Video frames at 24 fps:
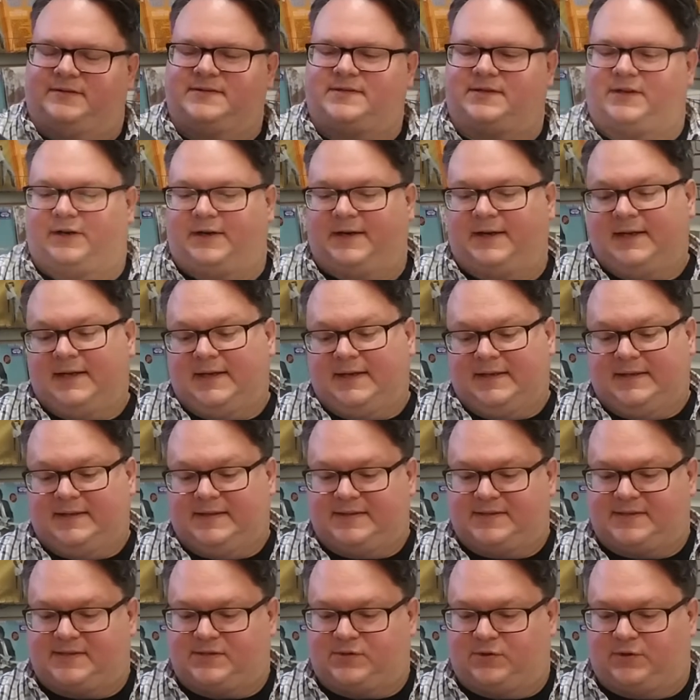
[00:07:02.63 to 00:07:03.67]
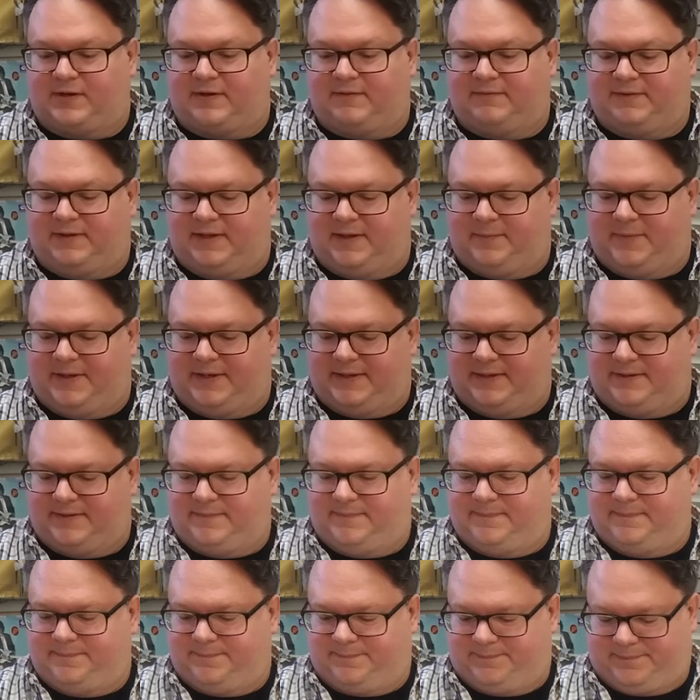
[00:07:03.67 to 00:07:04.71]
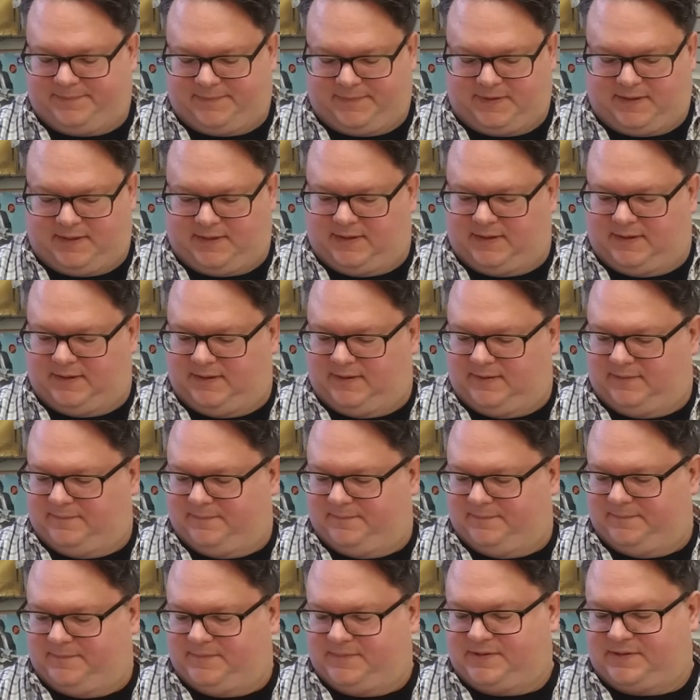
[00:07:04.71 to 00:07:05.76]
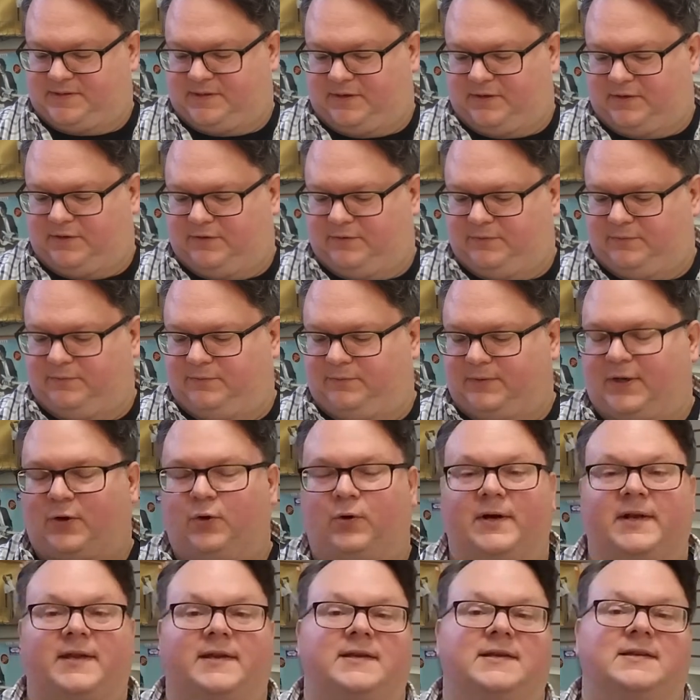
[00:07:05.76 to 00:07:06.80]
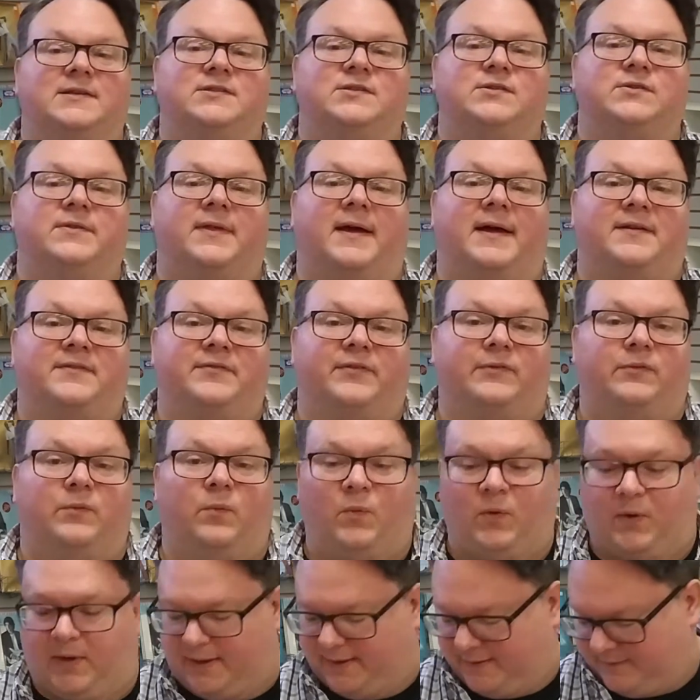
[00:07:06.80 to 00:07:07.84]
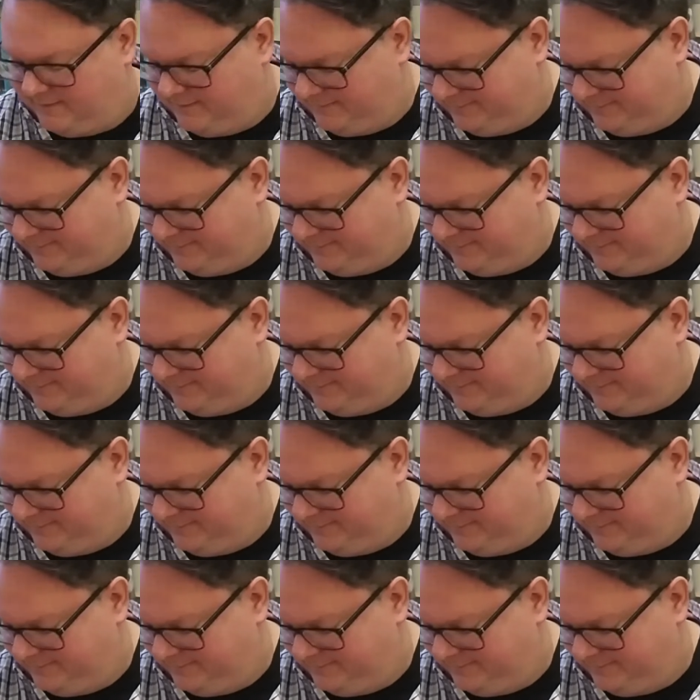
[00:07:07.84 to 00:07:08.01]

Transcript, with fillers: Sorry, this is sort of limited. Um, so recorded in 2001.